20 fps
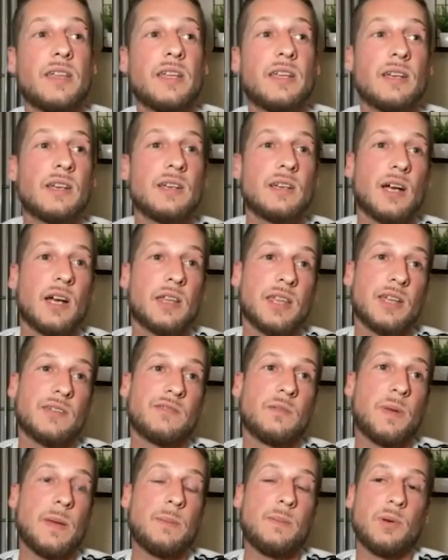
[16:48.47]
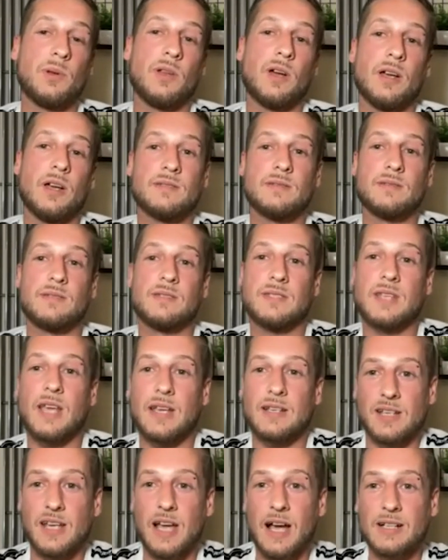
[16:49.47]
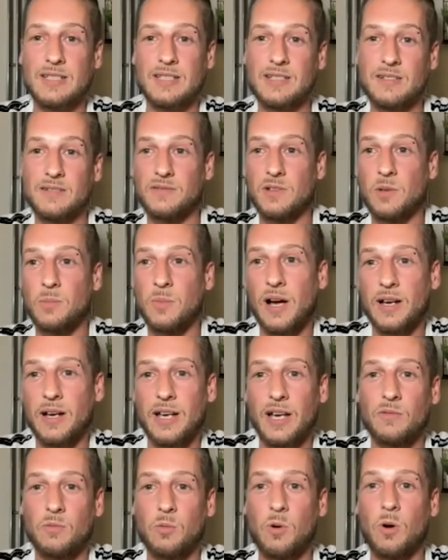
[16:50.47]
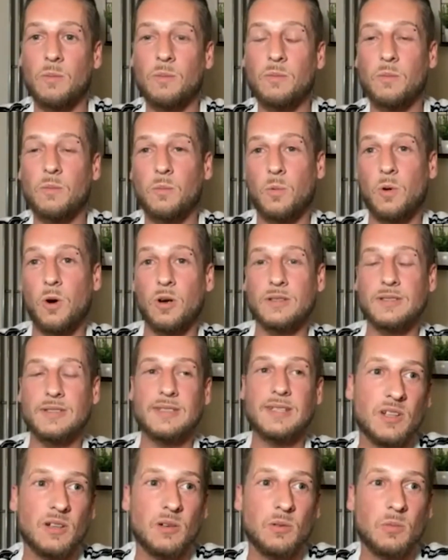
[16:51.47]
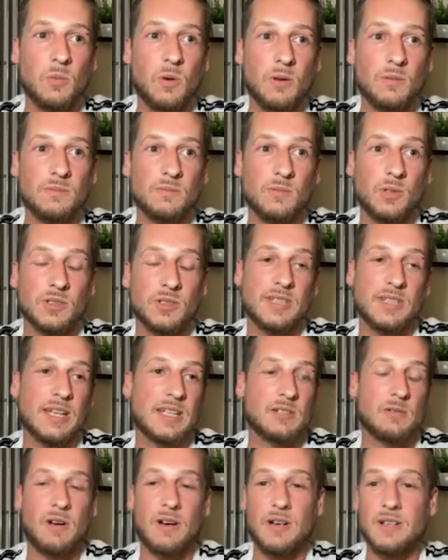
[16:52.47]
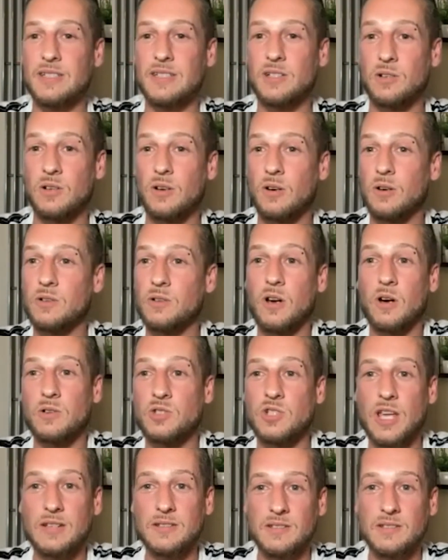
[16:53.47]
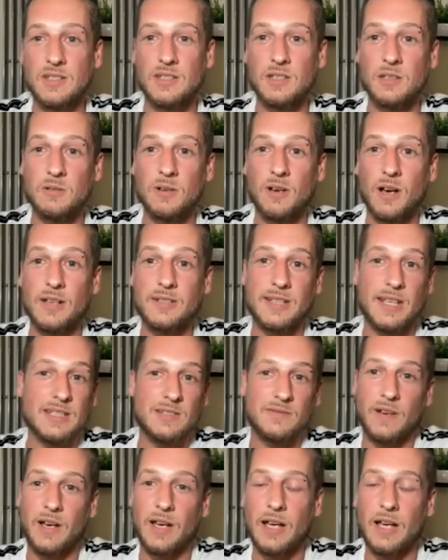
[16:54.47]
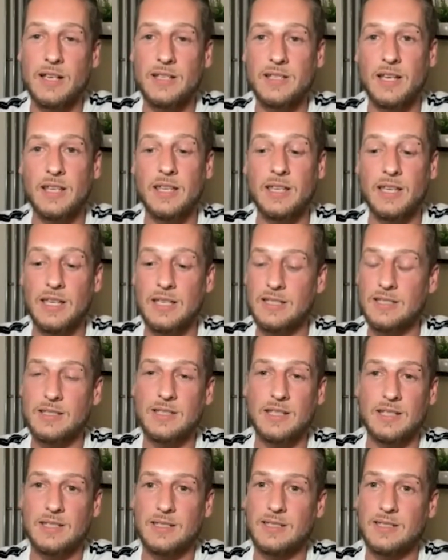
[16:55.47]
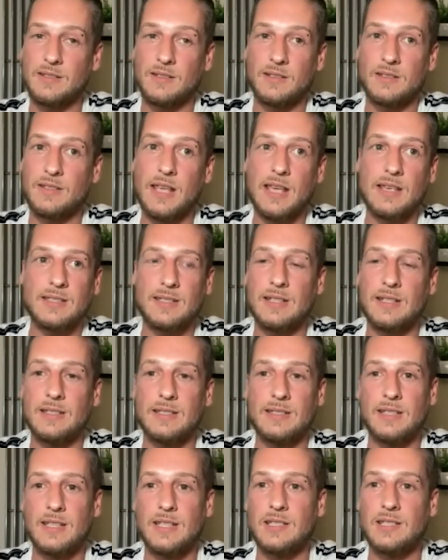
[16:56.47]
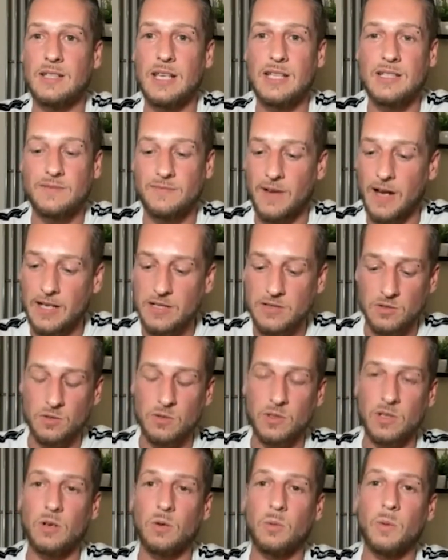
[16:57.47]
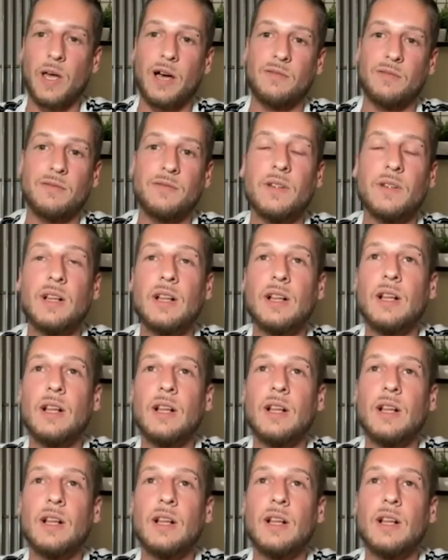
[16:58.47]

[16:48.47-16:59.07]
I think I think for people that are sexually active, no matter kind of what what you know what what sexuality or, or, or, gender you identify as i think it's it's testing is, is is vital you know we have